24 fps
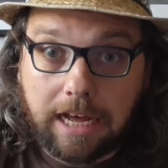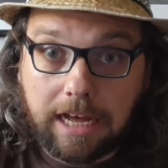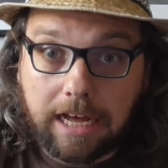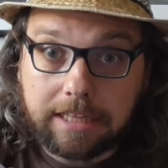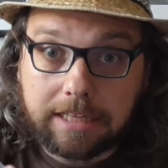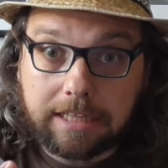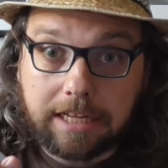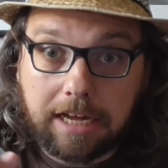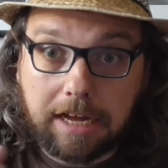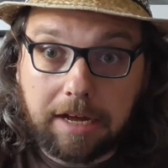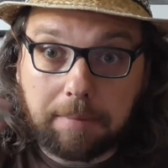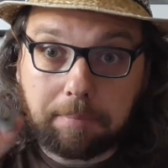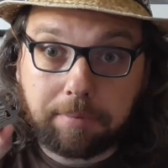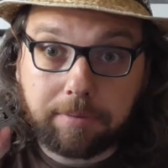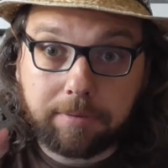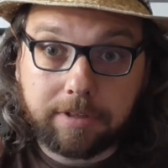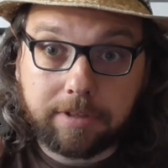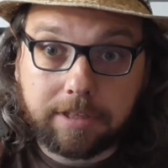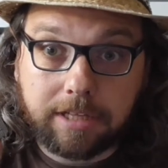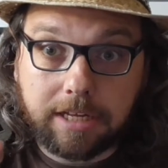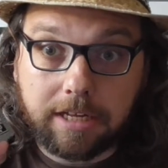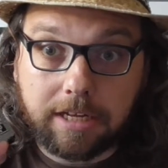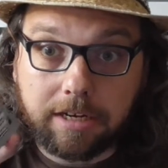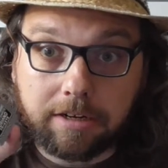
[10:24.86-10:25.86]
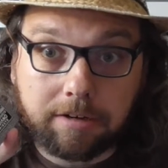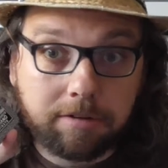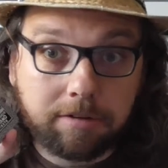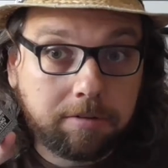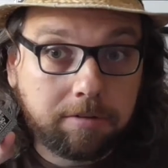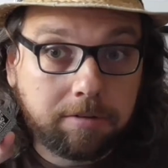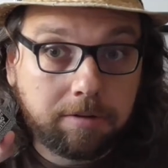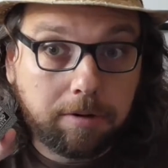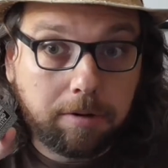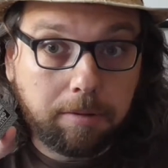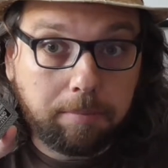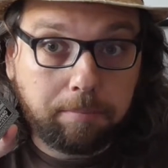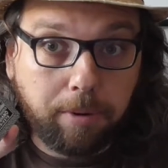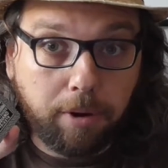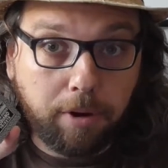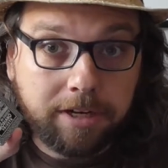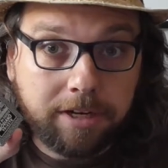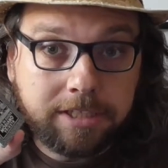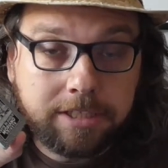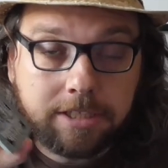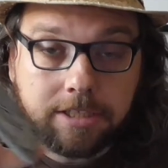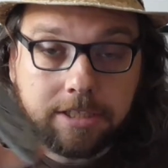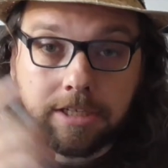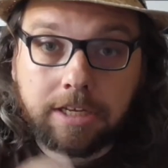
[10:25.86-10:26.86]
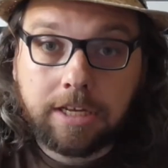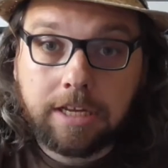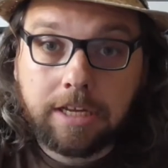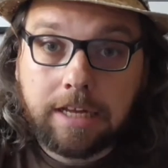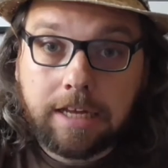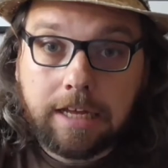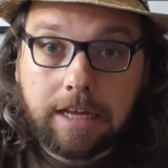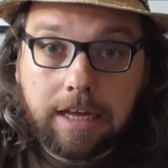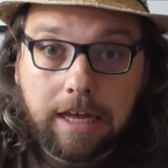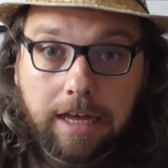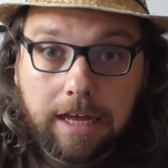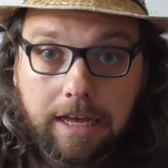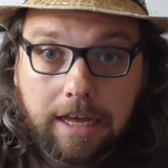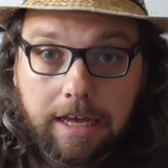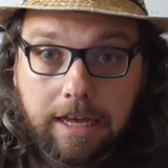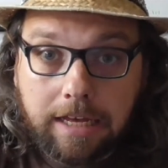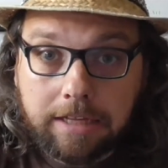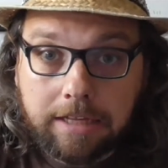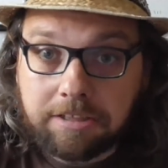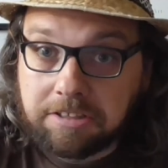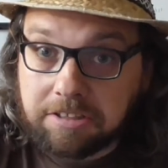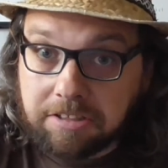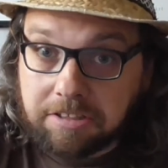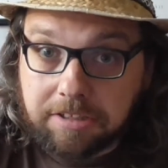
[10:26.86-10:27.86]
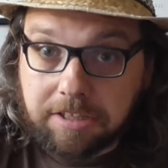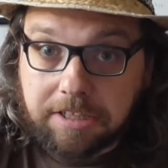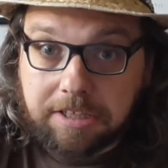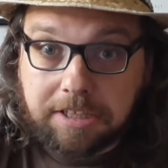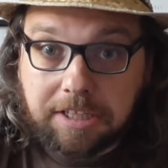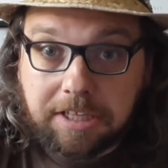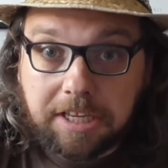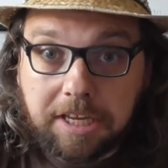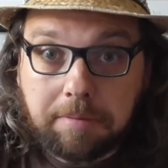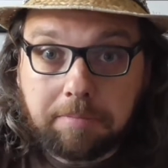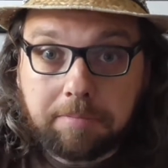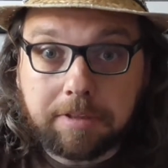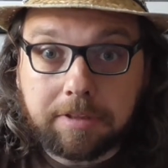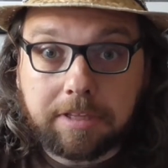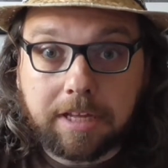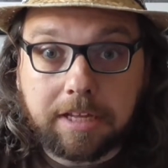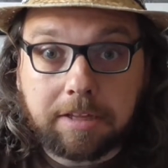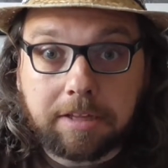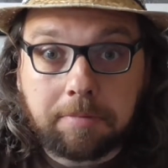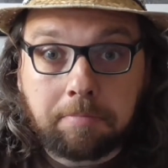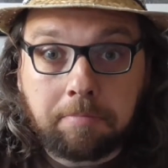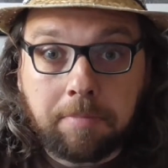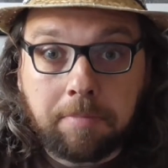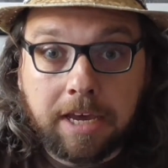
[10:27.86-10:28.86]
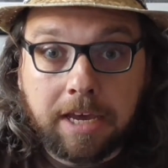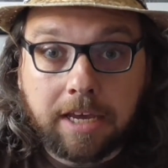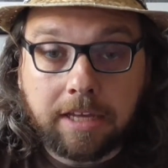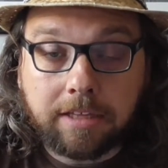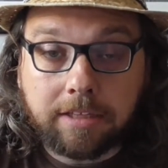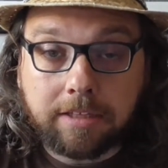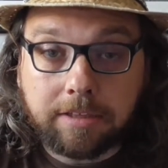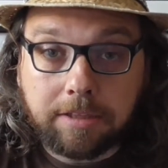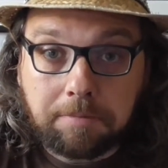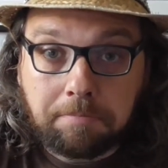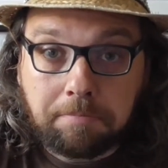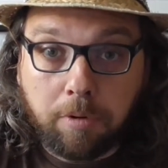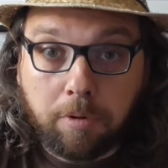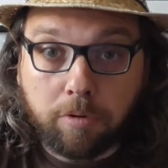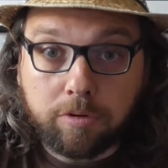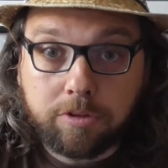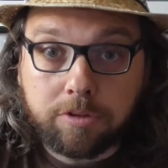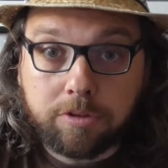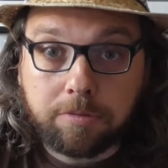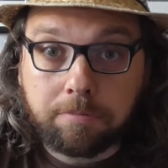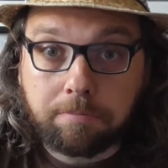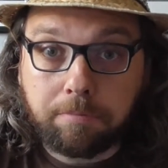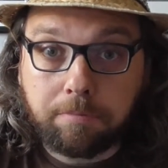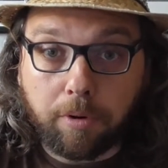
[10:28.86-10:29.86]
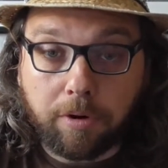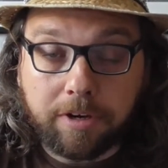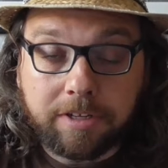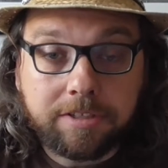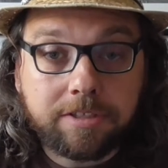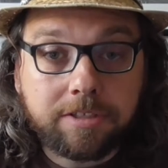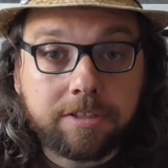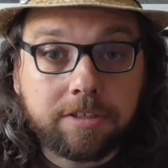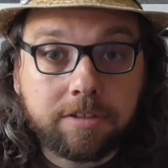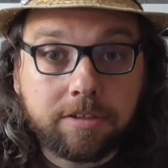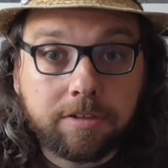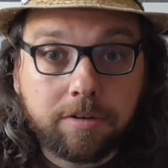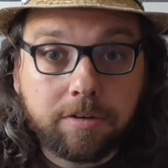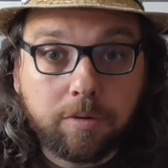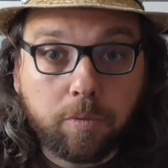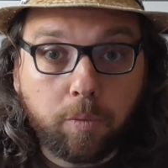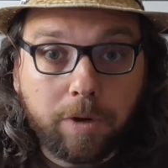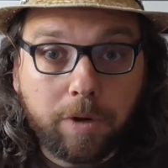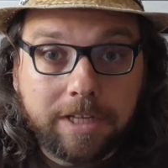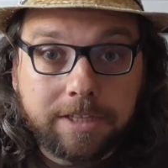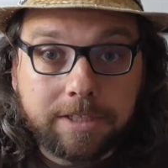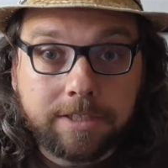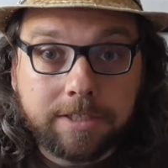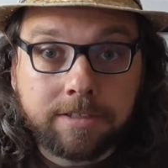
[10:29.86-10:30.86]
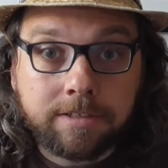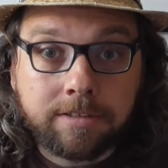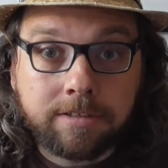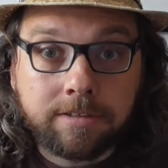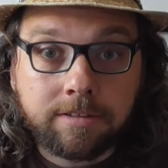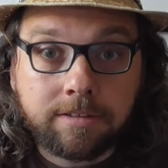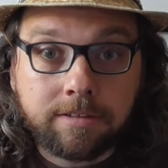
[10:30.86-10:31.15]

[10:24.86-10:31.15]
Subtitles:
add up their points, and the team that made the most points wins.